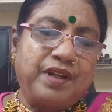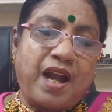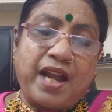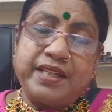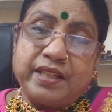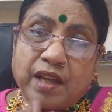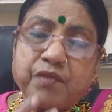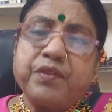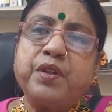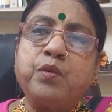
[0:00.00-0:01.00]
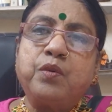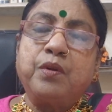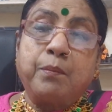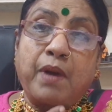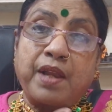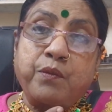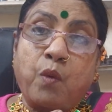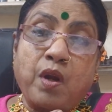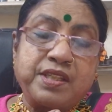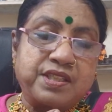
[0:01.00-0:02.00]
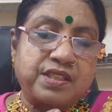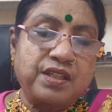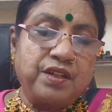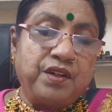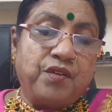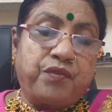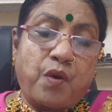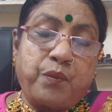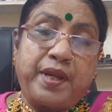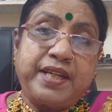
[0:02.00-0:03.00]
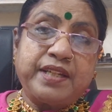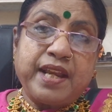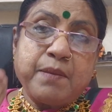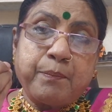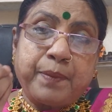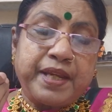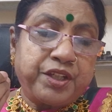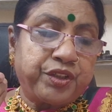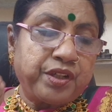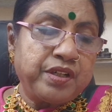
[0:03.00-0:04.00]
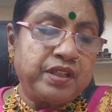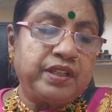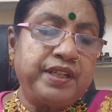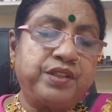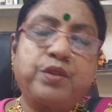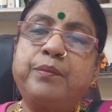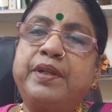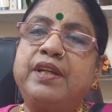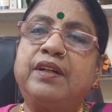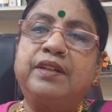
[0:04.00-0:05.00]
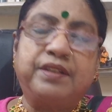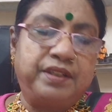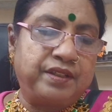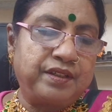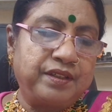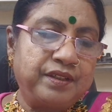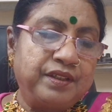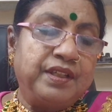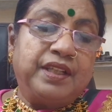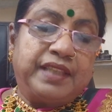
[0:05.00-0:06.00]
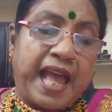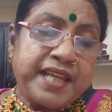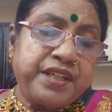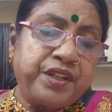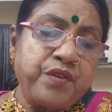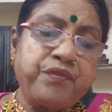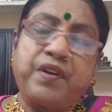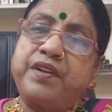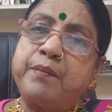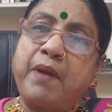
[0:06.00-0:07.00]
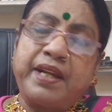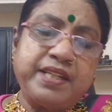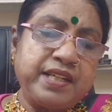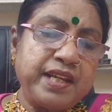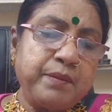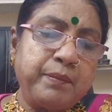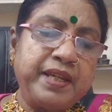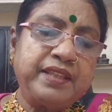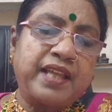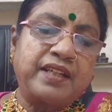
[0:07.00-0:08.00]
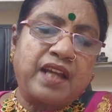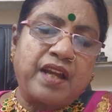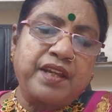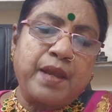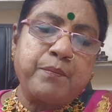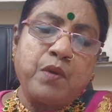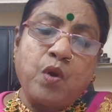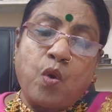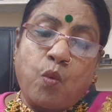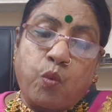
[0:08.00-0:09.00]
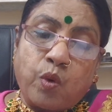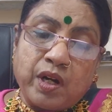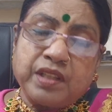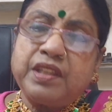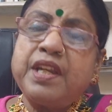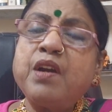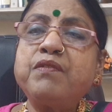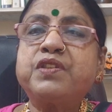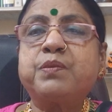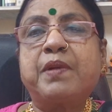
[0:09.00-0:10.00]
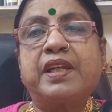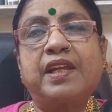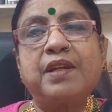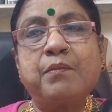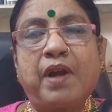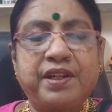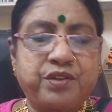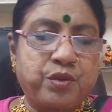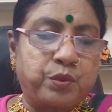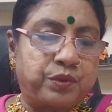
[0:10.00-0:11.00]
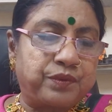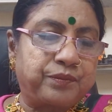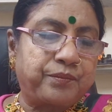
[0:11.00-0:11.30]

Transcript: I love you, my voice, for waiting patiently to be heard. Thank you for reminding me that I am worthy of speaking my truth.